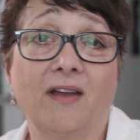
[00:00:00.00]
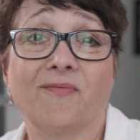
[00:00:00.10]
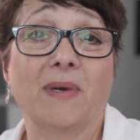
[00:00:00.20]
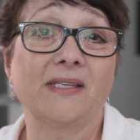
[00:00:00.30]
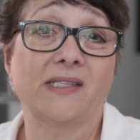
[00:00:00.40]

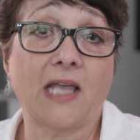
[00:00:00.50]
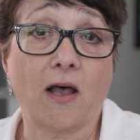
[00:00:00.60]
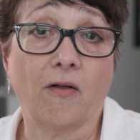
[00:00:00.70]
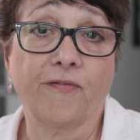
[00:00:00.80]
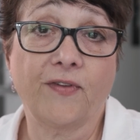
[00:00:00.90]
of
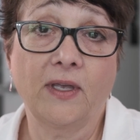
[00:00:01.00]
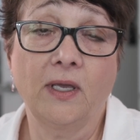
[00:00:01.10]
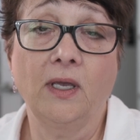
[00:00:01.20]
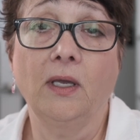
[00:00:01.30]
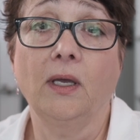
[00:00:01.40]
myself
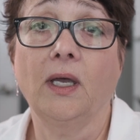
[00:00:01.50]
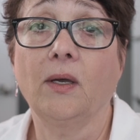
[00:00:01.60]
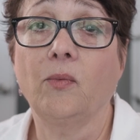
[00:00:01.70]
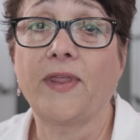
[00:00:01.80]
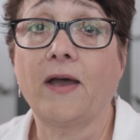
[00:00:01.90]

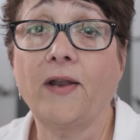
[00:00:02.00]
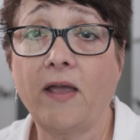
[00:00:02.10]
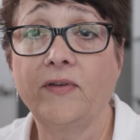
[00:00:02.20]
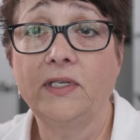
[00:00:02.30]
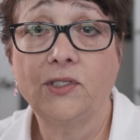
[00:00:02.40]
without
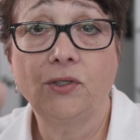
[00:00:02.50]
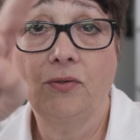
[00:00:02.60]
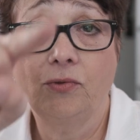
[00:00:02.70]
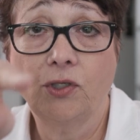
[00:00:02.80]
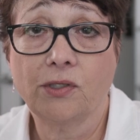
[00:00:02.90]
having
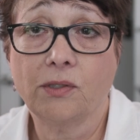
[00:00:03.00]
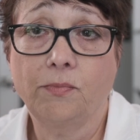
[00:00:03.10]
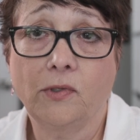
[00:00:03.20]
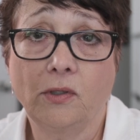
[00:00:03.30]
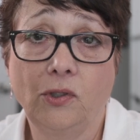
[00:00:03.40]
to
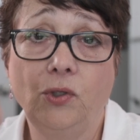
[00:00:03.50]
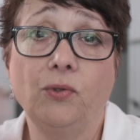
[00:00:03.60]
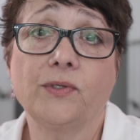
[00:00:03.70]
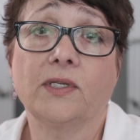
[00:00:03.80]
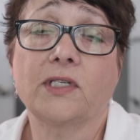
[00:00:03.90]
just
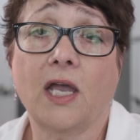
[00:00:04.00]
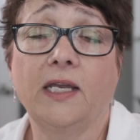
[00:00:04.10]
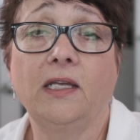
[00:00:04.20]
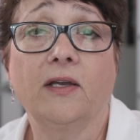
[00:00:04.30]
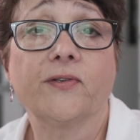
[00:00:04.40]
use the
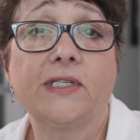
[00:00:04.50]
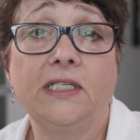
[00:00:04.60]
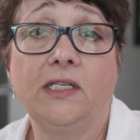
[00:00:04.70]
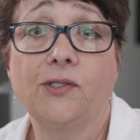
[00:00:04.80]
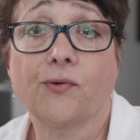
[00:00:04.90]
tiny
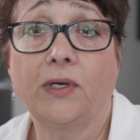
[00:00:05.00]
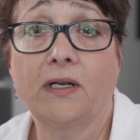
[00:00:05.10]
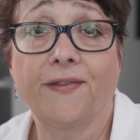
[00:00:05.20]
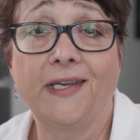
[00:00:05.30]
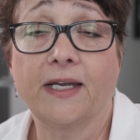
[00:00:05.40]
LCD screen
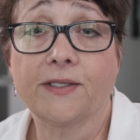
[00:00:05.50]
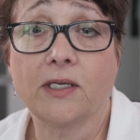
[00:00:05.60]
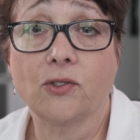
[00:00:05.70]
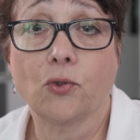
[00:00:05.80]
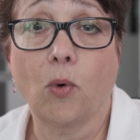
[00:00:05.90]
on the
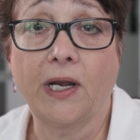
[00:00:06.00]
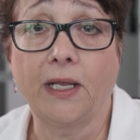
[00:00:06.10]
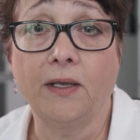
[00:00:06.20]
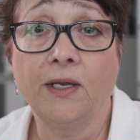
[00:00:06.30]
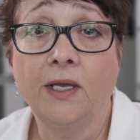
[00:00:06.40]
XS20.